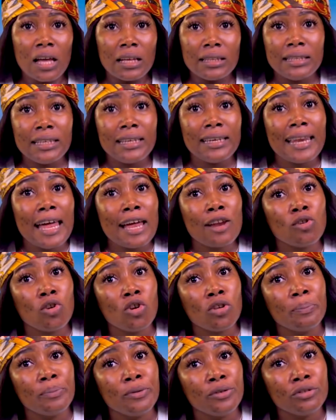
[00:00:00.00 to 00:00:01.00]
The
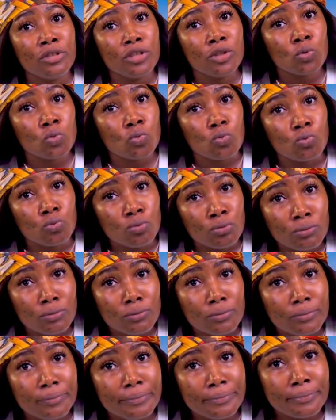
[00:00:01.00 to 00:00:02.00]
landlord build the school.
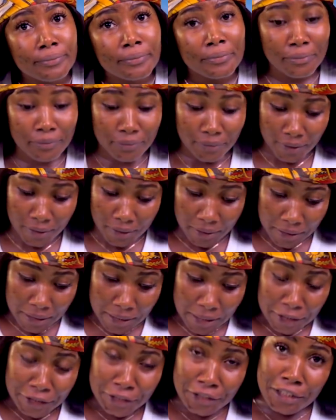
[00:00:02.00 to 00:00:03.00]

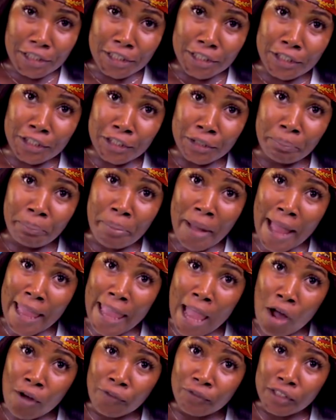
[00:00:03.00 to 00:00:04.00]
The
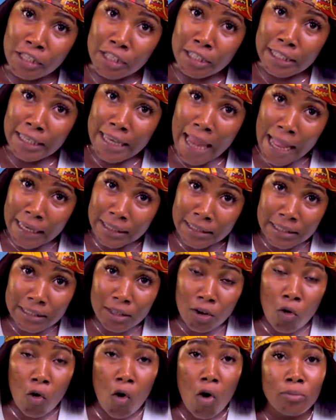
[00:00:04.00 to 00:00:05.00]
buyer of the land
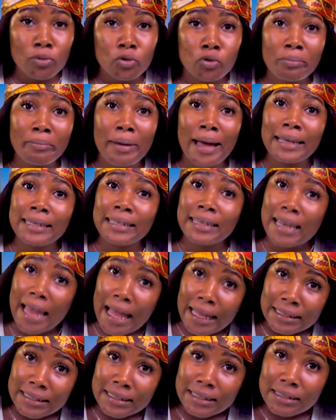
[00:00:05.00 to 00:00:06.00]
comes to buy the
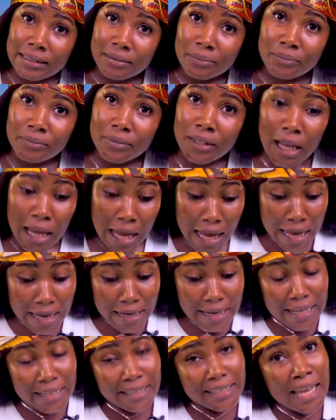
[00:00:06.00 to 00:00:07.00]
land.
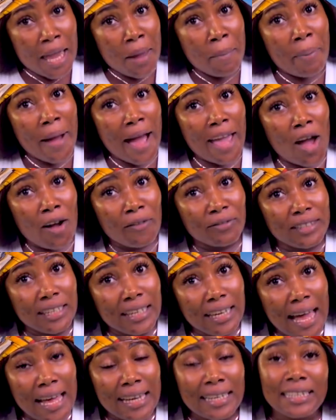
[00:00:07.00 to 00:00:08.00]
The same buyer of
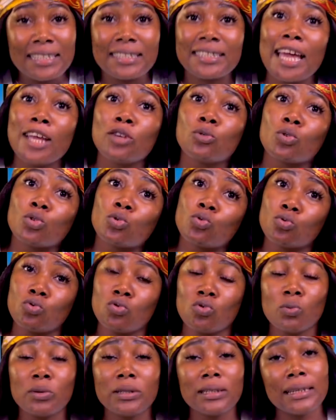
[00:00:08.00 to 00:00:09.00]
the land decides what to
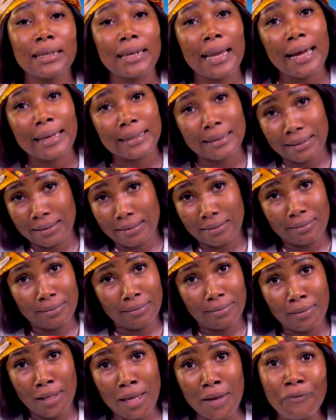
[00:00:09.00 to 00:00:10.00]
do with the land.
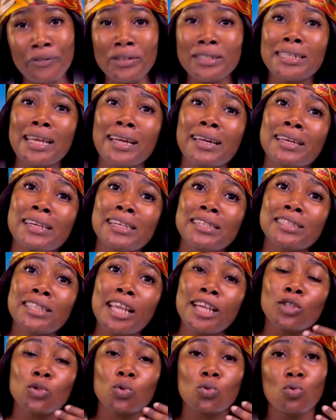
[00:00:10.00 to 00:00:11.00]
If it's a
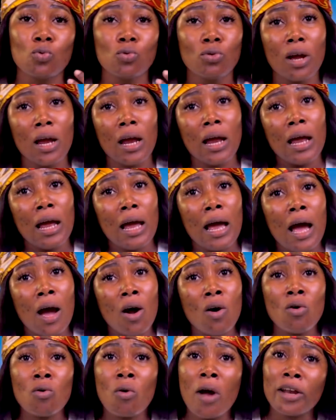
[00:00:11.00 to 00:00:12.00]
Christian school,
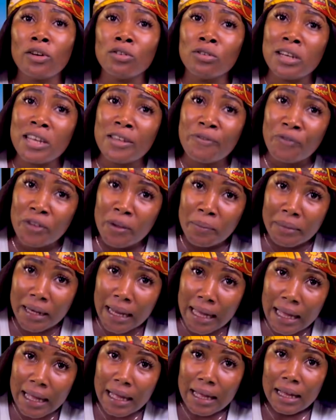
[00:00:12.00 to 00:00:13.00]
I'm going to leave him
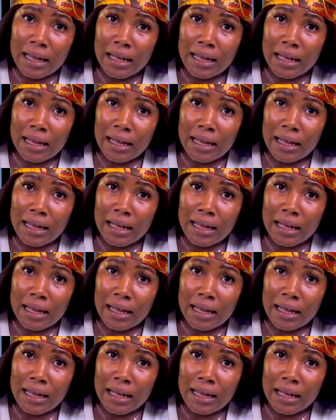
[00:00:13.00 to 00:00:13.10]
now.